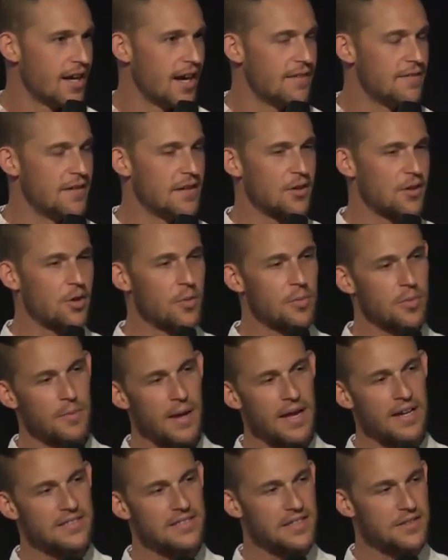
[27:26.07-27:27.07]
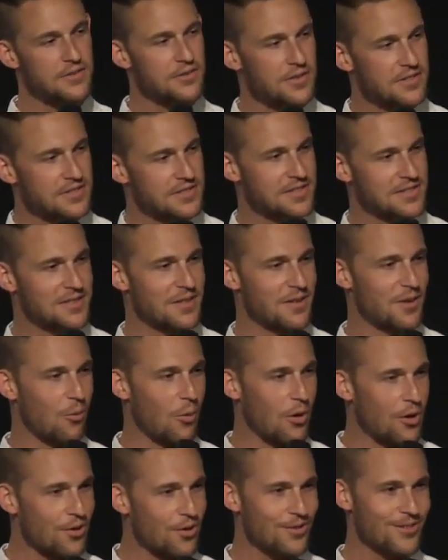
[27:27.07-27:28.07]
And then Cooper made his entrance into the
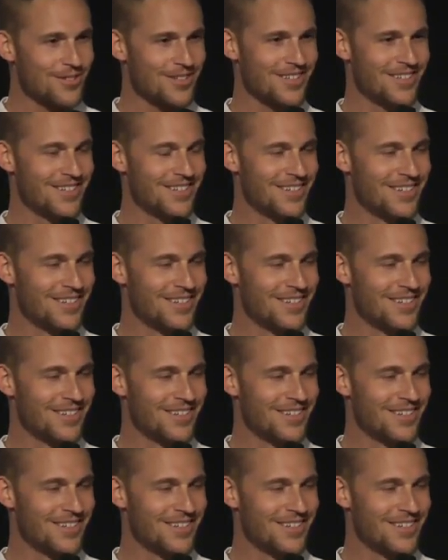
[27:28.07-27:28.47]
world,